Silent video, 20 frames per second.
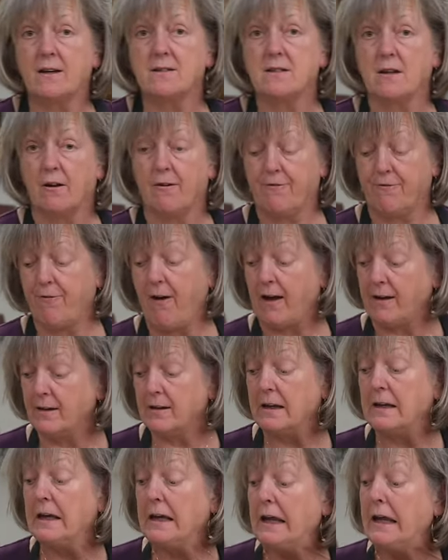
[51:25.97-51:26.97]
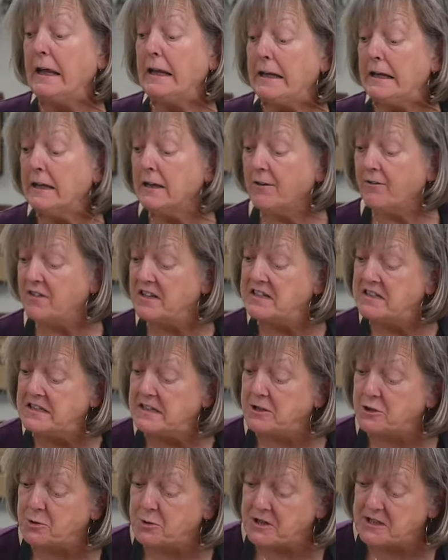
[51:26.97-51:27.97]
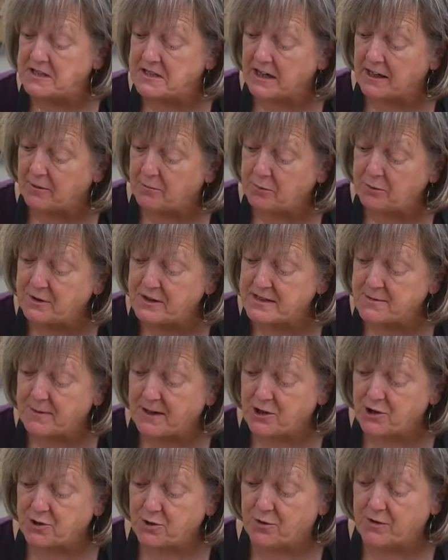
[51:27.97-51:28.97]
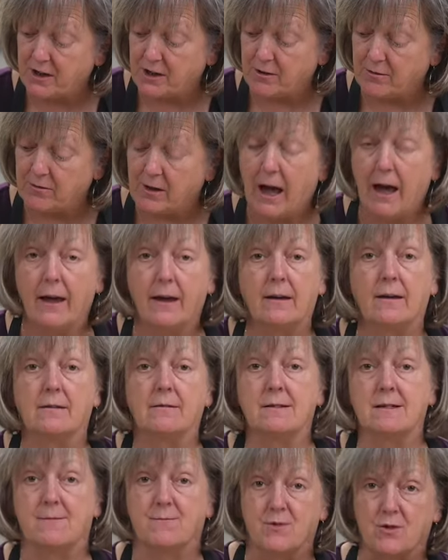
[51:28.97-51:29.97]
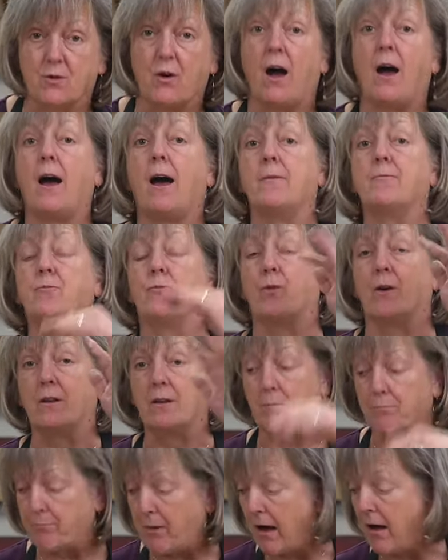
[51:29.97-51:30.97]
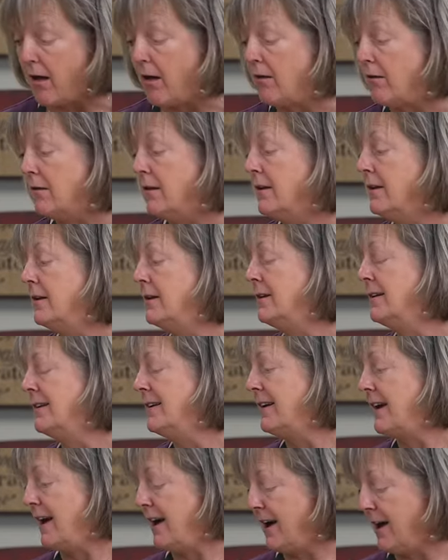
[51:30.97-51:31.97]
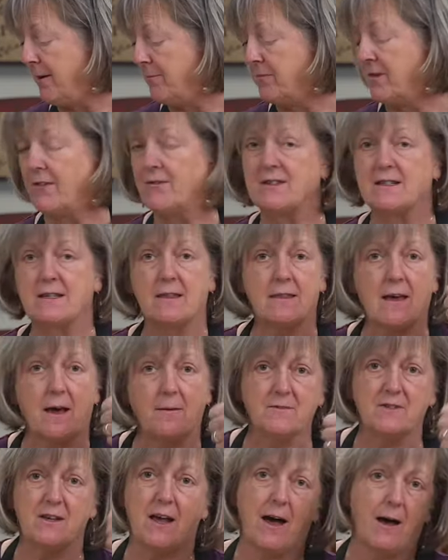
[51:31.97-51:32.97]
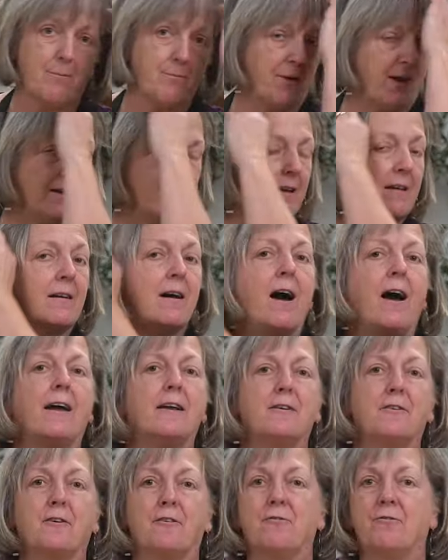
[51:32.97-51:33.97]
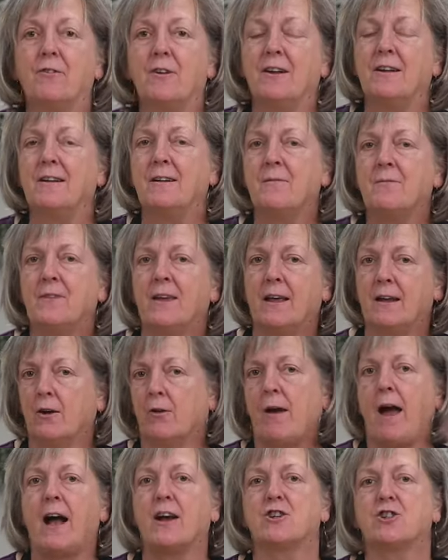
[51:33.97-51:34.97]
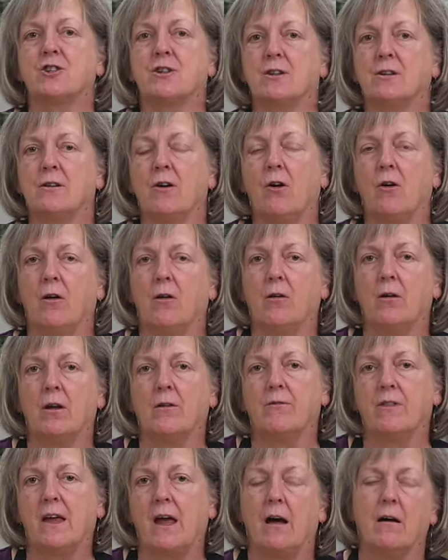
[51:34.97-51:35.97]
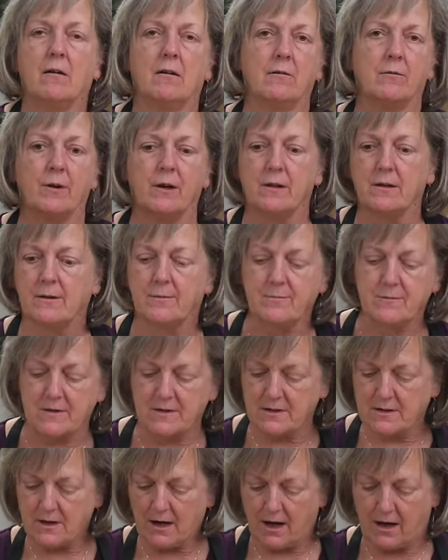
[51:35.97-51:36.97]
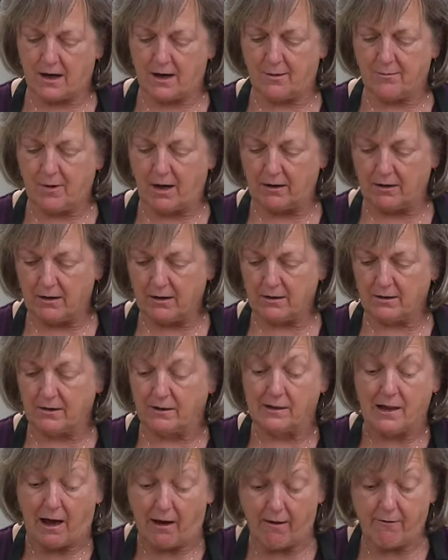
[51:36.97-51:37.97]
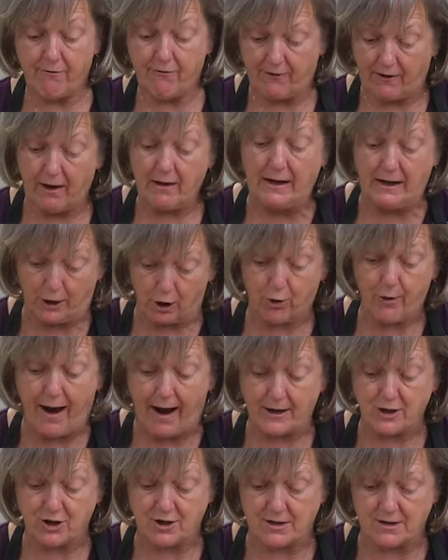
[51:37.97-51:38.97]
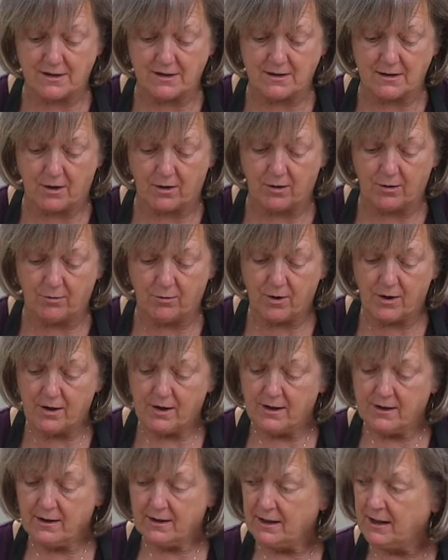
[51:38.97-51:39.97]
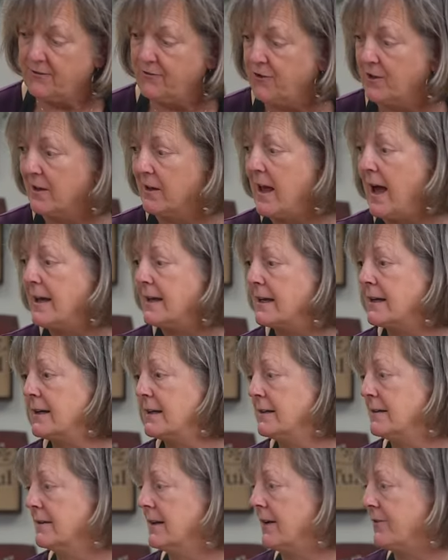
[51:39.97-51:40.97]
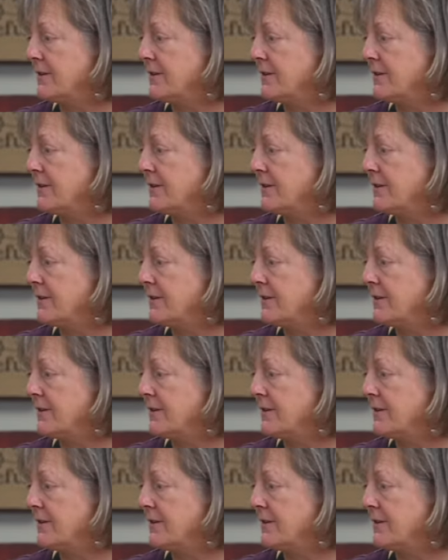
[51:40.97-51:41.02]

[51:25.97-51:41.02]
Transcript: guys are finding any of this interesting, please make sure that you like, subscribe, ring the bell, give us a thumbs up, any kind of interaction. All of the algorithms love interaction. So if you like it,